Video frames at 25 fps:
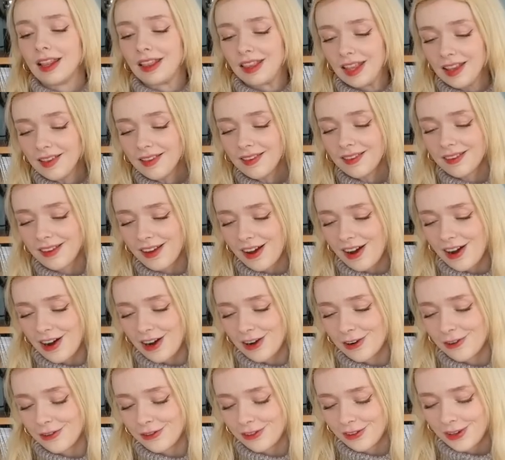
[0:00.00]
This
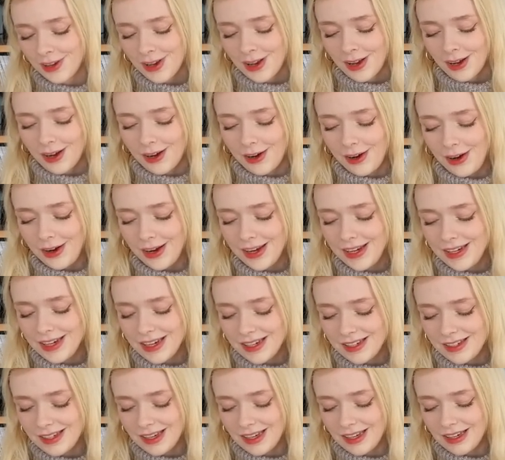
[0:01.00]
scarf I
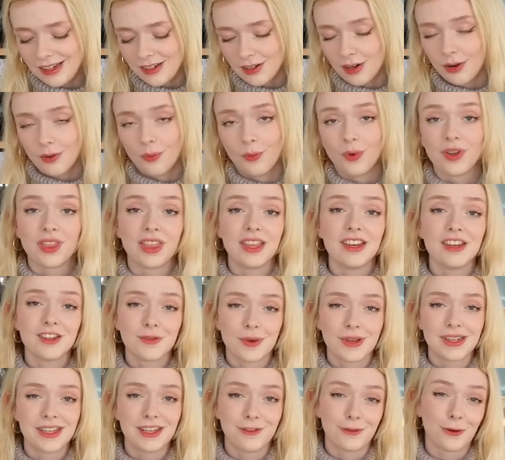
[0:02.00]
knitted within
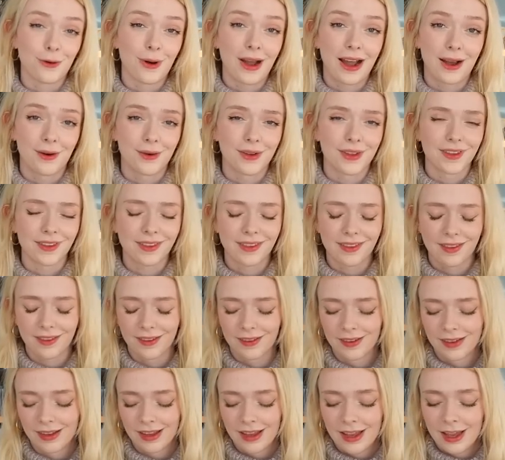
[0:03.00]
24 hours.
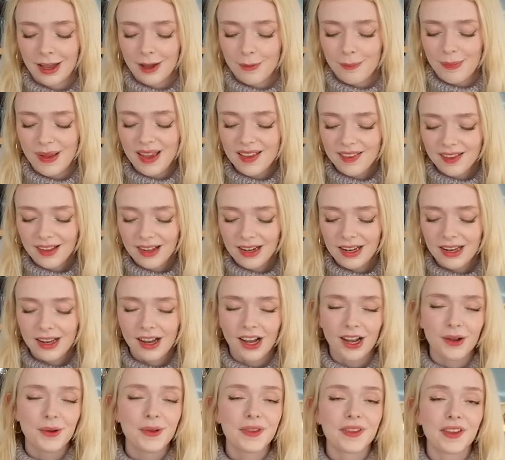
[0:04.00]
Basically,
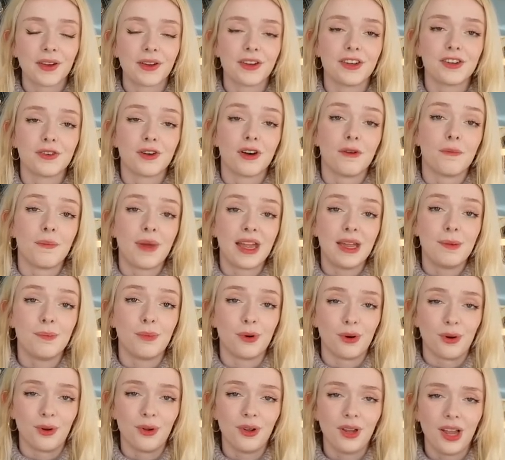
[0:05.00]
I was going to a May
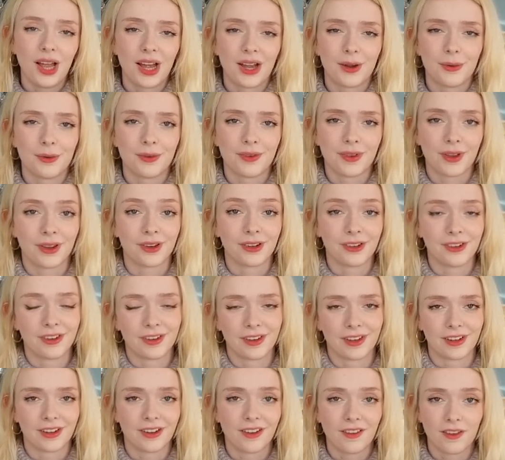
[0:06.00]
ball. I was going
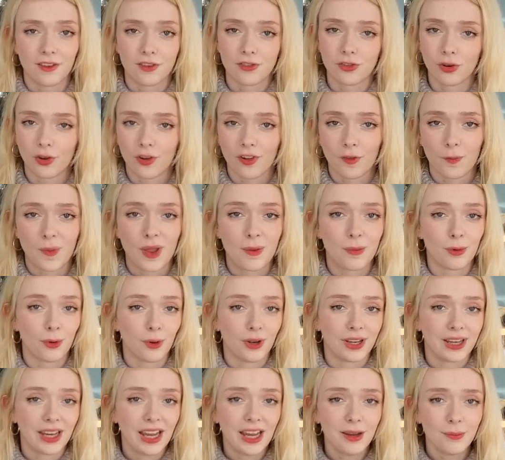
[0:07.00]
to St. John's May
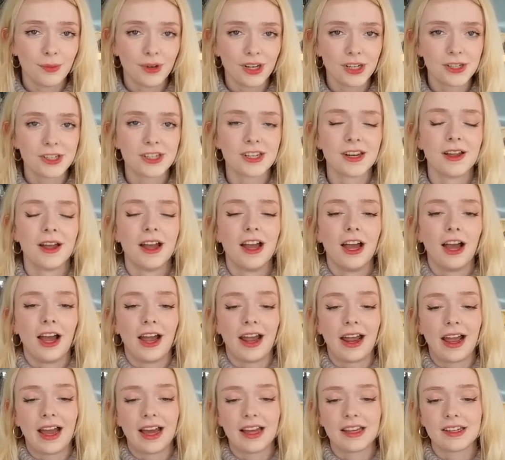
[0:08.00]
ball in Cambridge.
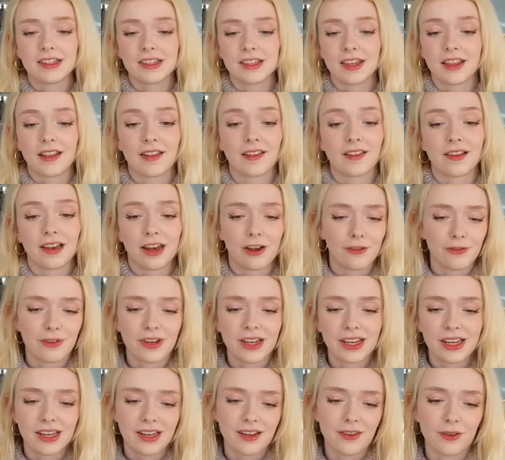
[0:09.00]
I had this
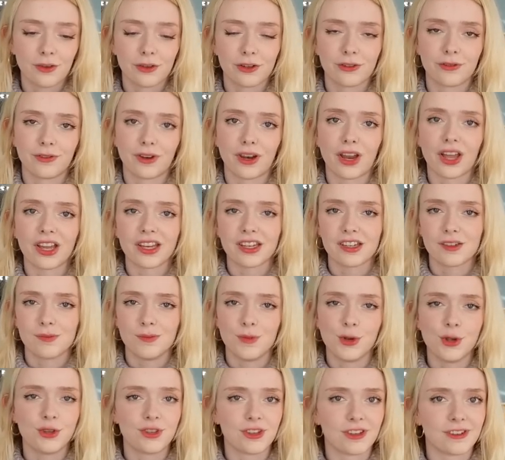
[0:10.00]
lovely sort of light
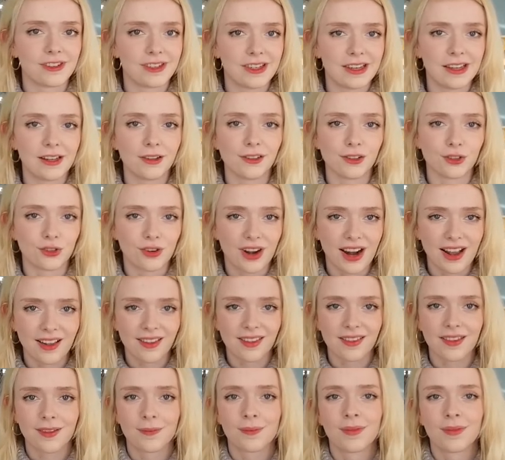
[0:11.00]
muted teal dress,